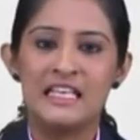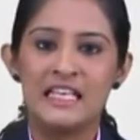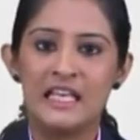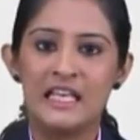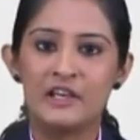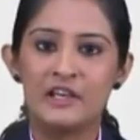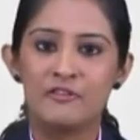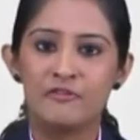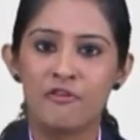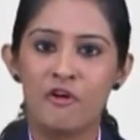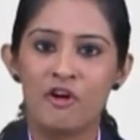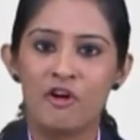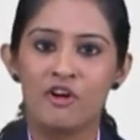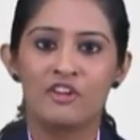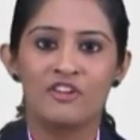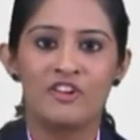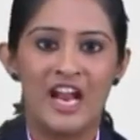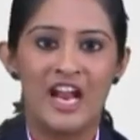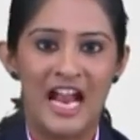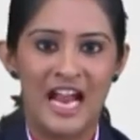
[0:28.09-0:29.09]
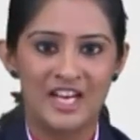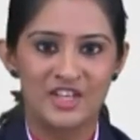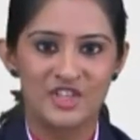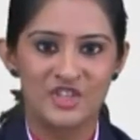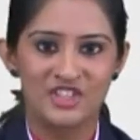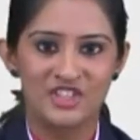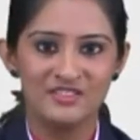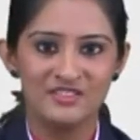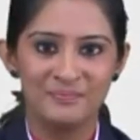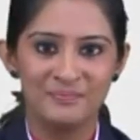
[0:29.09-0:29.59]
A for
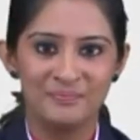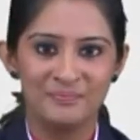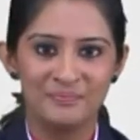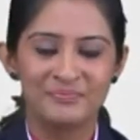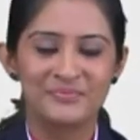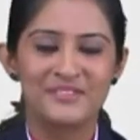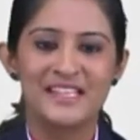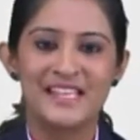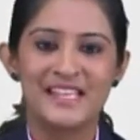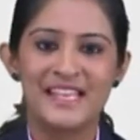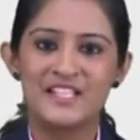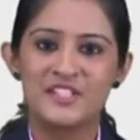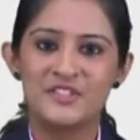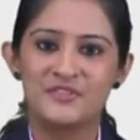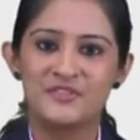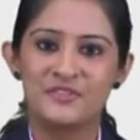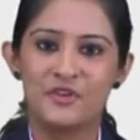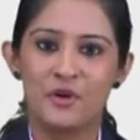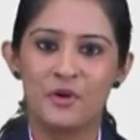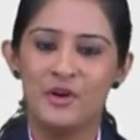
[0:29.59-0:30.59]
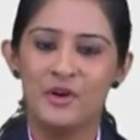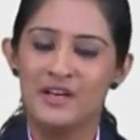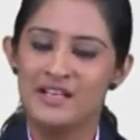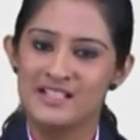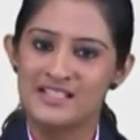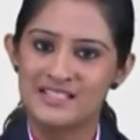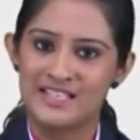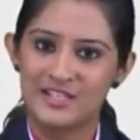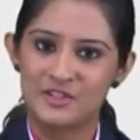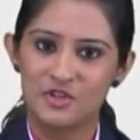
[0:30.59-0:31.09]
action, S for
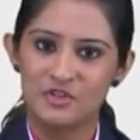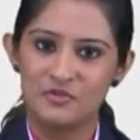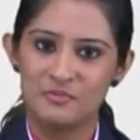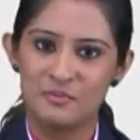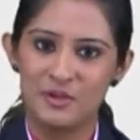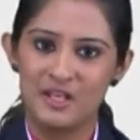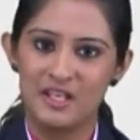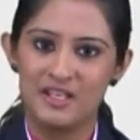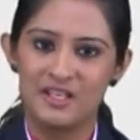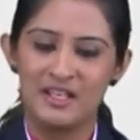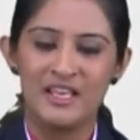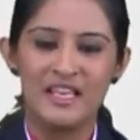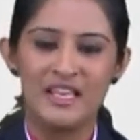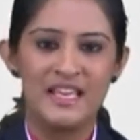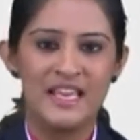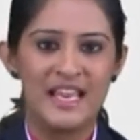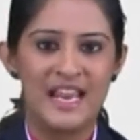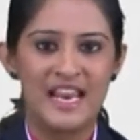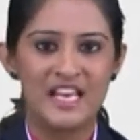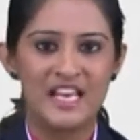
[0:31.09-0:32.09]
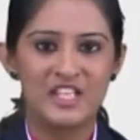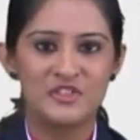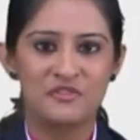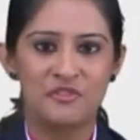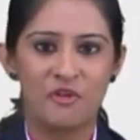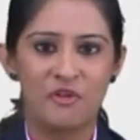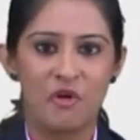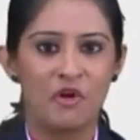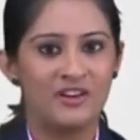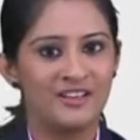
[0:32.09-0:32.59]
state of being, H
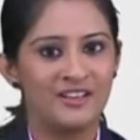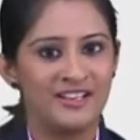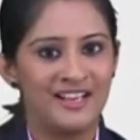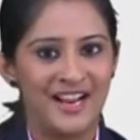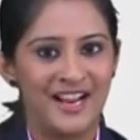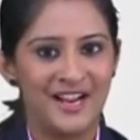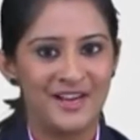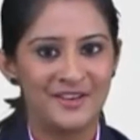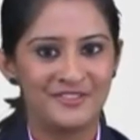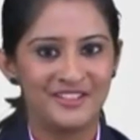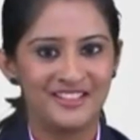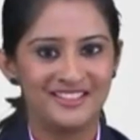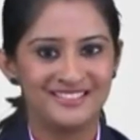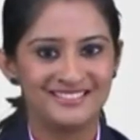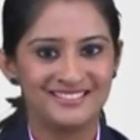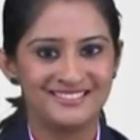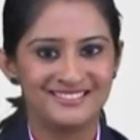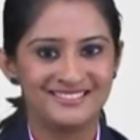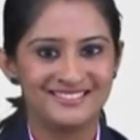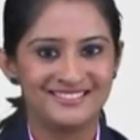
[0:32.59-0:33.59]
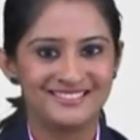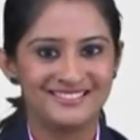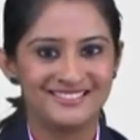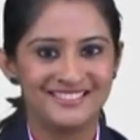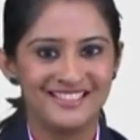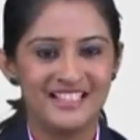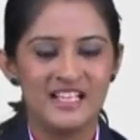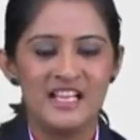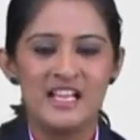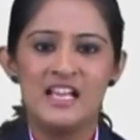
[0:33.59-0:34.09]
for having.
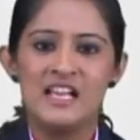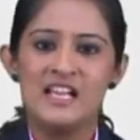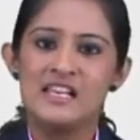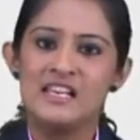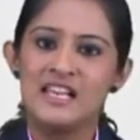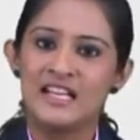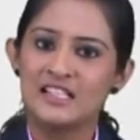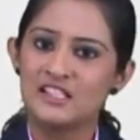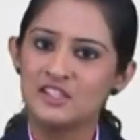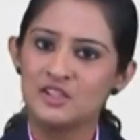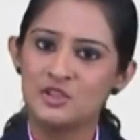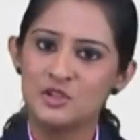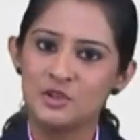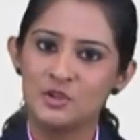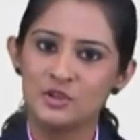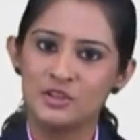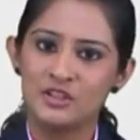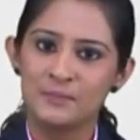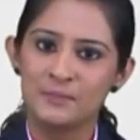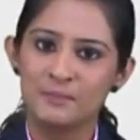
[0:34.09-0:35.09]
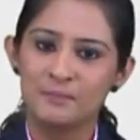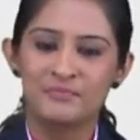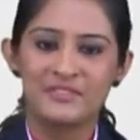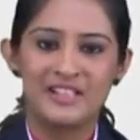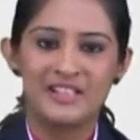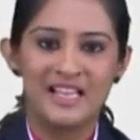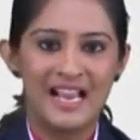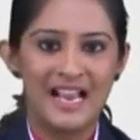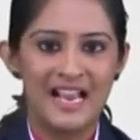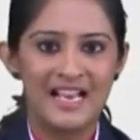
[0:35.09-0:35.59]
Let us look
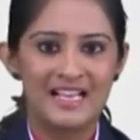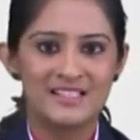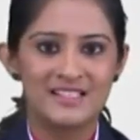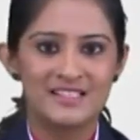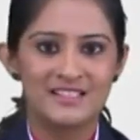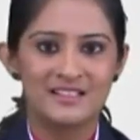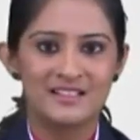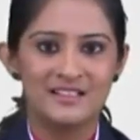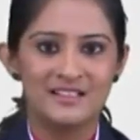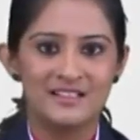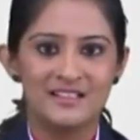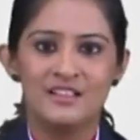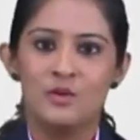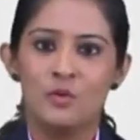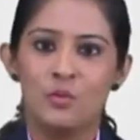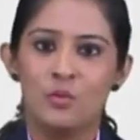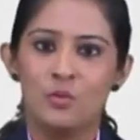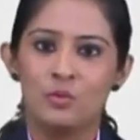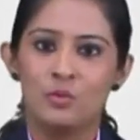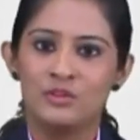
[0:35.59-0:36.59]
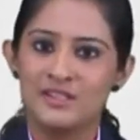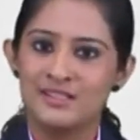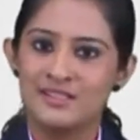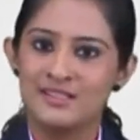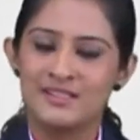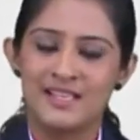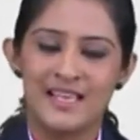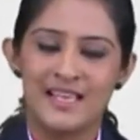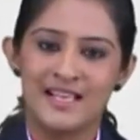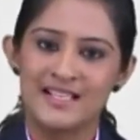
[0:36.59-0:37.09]
at
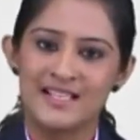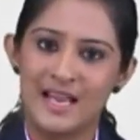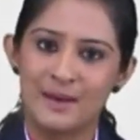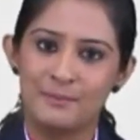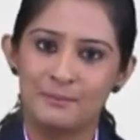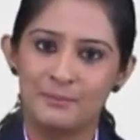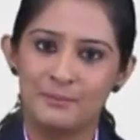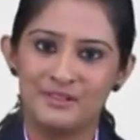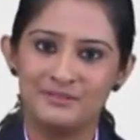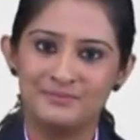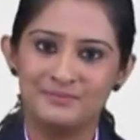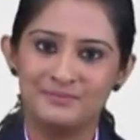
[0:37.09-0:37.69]
this example.